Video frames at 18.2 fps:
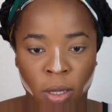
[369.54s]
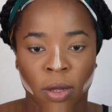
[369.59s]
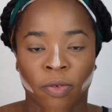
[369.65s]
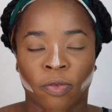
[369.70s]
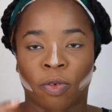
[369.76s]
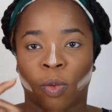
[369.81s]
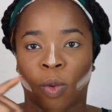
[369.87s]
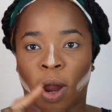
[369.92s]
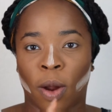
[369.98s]

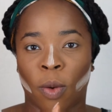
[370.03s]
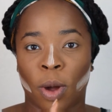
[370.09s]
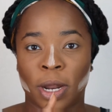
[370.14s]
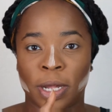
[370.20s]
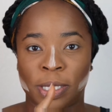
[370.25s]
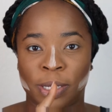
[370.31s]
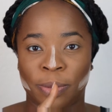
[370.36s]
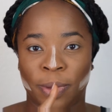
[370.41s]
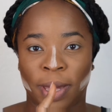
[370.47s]
for where I want
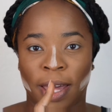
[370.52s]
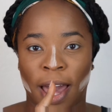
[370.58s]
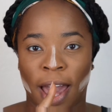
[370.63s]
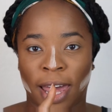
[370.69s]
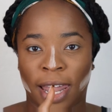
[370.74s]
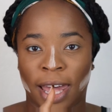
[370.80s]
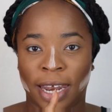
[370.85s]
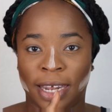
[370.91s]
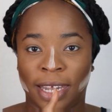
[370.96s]
it to be
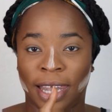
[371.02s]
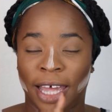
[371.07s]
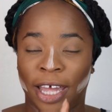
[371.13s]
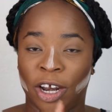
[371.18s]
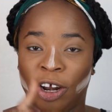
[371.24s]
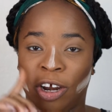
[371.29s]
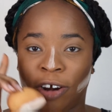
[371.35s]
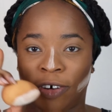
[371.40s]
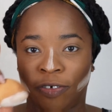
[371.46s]
highlighted
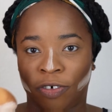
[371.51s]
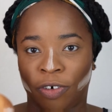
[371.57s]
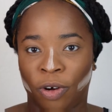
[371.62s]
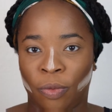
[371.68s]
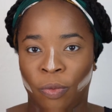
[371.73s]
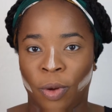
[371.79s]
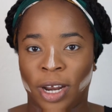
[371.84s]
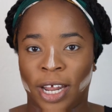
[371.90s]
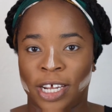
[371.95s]
later for
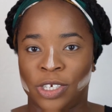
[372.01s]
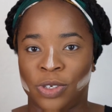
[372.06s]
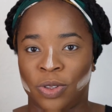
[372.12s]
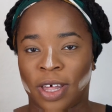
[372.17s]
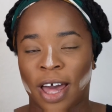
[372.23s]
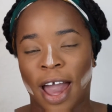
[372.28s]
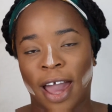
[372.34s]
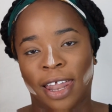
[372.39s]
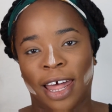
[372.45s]
when I do the
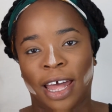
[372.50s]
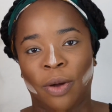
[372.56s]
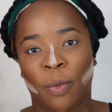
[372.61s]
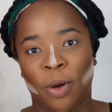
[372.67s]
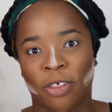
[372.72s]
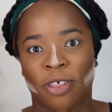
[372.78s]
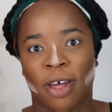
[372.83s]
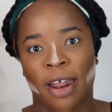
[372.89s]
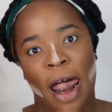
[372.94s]
highlight
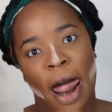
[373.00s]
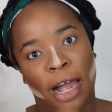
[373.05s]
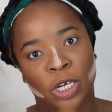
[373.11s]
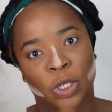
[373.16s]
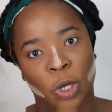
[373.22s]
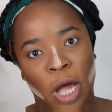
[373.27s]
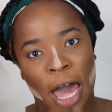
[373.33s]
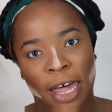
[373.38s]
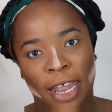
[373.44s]
with an
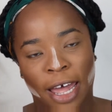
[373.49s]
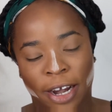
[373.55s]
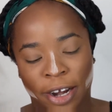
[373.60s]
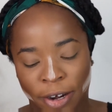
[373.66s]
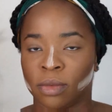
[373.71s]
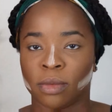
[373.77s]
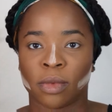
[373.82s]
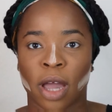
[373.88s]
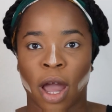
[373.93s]
actual
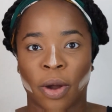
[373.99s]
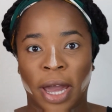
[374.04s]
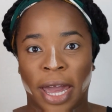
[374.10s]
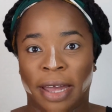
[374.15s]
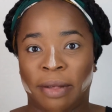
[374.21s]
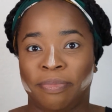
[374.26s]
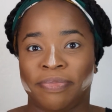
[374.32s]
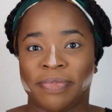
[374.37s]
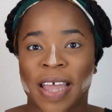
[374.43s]
highlighter.
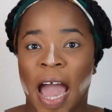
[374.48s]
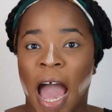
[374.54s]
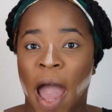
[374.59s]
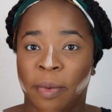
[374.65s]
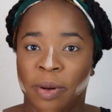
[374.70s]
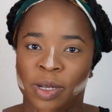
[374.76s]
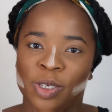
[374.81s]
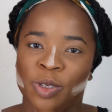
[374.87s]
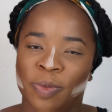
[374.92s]
Okay,
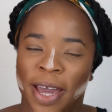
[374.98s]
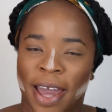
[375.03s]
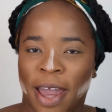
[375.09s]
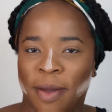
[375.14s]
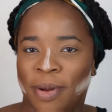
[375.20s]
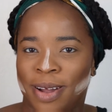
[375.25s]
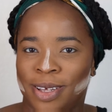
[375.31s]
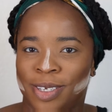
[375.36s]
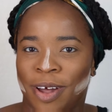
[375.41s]
I'm going to do
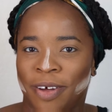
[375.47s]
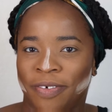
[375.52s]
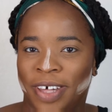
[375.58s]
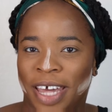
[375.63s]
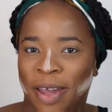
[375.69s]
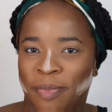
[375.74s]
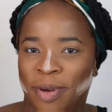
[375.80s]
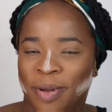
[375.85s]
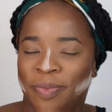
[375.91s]
my eyebrows
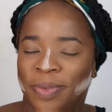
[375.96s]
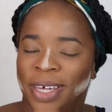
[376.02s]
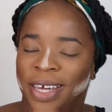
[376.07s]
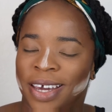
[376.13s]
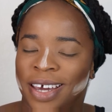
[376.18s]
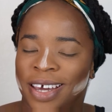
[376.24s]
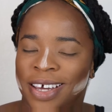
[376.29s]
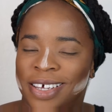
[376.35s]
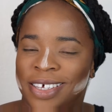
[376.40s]
off camera
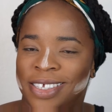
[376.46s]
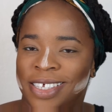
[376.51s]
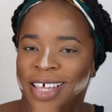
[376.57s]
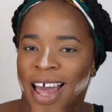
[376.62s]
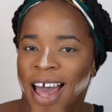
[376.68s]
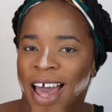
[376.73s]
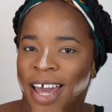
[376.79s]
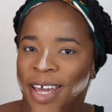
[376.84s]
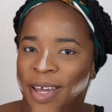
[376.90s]

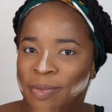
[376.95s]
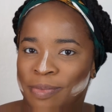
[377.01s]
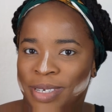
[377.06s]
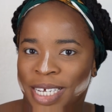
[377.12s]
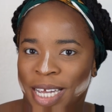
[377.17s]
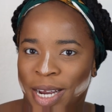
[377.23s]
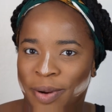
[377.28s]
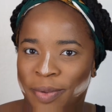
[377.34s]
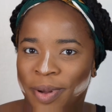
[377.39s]
because I
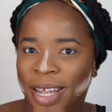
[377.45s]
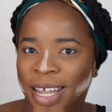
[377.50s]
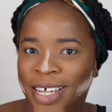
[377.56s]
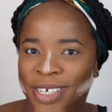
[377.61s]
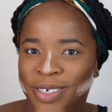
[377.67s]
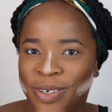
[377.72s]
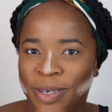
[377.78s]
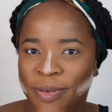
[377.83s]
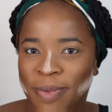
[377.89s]
am
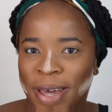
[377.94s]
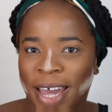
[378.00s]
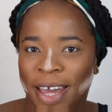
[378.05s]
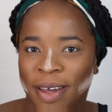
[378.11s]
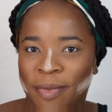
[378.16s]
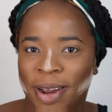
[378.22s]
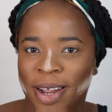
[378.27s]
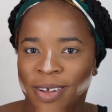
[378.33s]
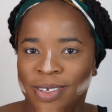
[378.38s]
terrible at doing
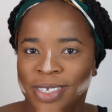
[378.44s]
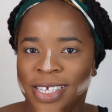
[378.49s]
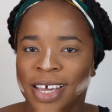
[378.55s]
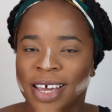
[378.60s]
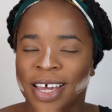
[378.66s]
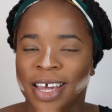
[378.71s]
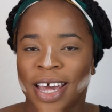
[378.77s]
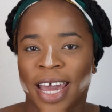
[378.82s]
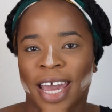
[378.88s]
my
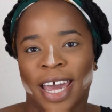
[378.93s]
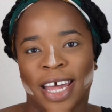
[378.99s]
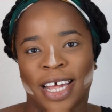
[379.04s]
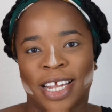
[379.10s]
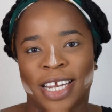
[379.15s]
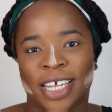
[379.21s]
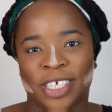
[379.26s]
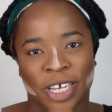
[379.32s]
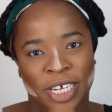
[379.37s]
eyebrows
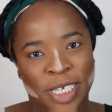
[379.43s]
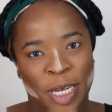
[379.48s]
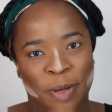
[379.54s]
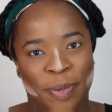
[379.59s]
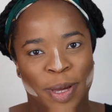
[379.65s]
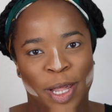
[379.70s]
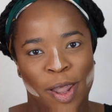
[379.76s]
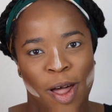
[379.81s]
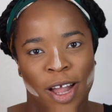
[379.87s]
and it's going
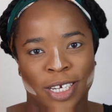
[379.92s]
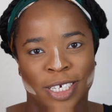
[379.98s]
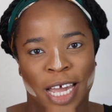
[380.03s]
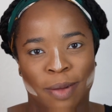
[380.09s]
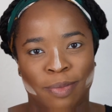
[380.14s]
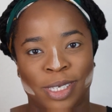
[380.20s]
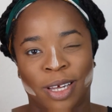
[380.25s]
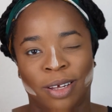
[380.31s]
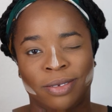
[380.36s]
to take me a long
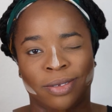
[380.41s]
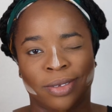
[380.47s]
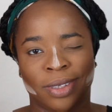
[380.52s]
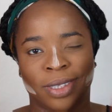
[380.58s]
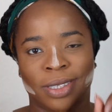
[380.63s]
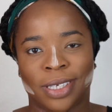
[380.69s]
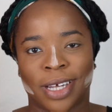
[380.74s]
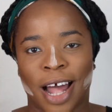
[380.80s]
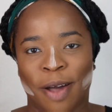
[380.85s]
time, so
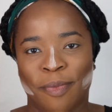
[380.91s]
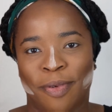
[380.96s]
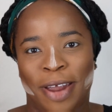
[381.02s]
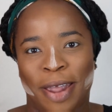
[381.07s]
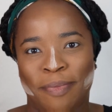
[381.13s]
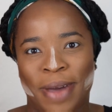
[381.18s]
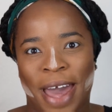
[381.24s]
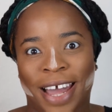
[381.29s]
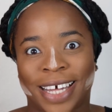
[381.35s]

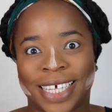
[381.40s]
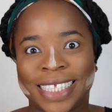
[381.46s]
I'll be right